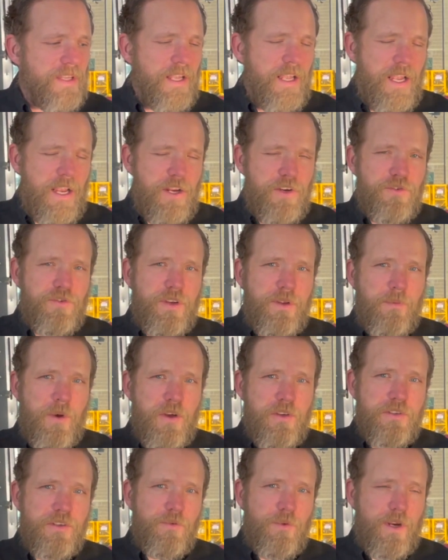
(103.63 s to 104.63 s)
Airstream
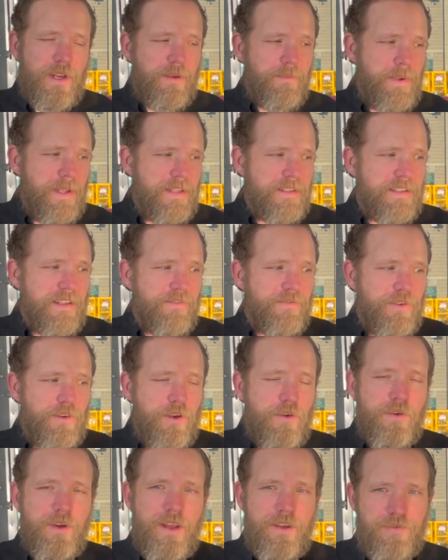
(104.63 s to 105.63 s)
also recommends that if you
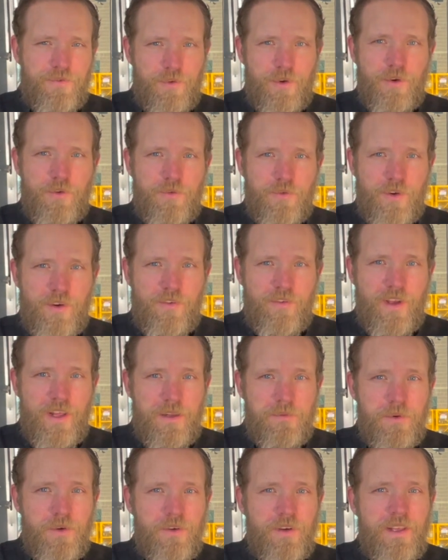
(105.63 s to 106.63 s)
don't have 303
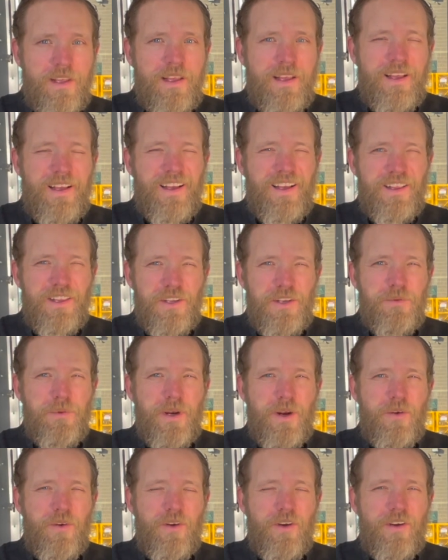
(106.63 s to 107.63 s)
available, a little bit
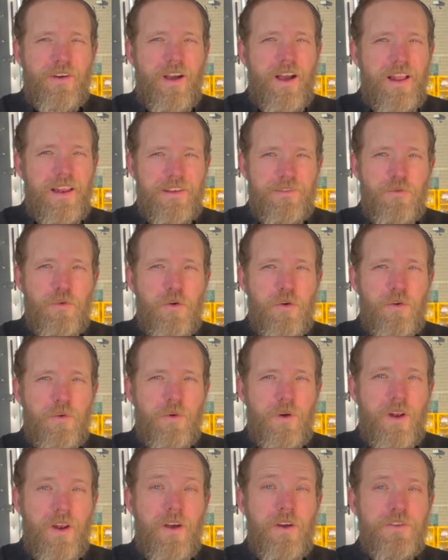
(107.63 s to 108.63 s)
of olive oil will
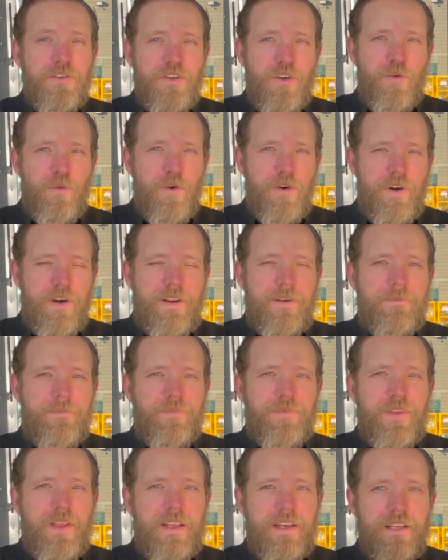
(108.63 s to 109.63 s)
also work,
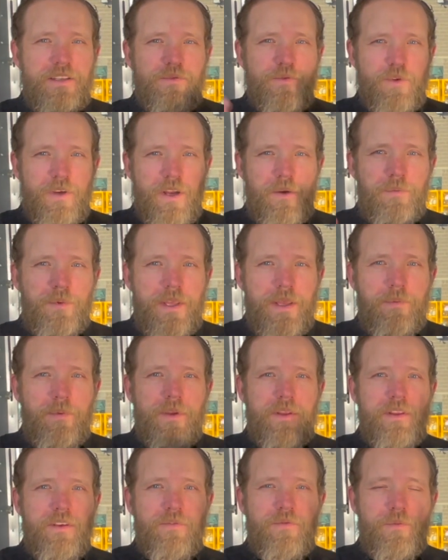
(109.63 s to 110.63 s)
and this will help
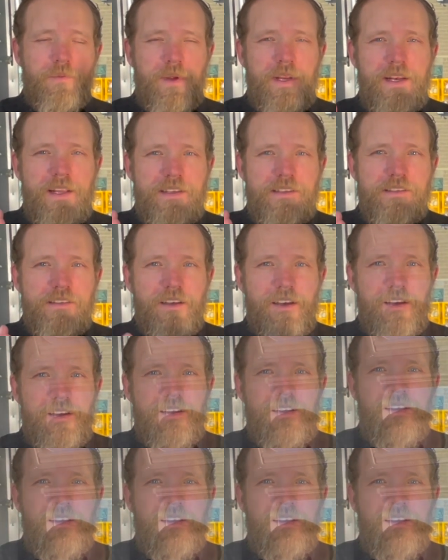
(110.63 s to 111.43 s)
keeping them from getting stuck.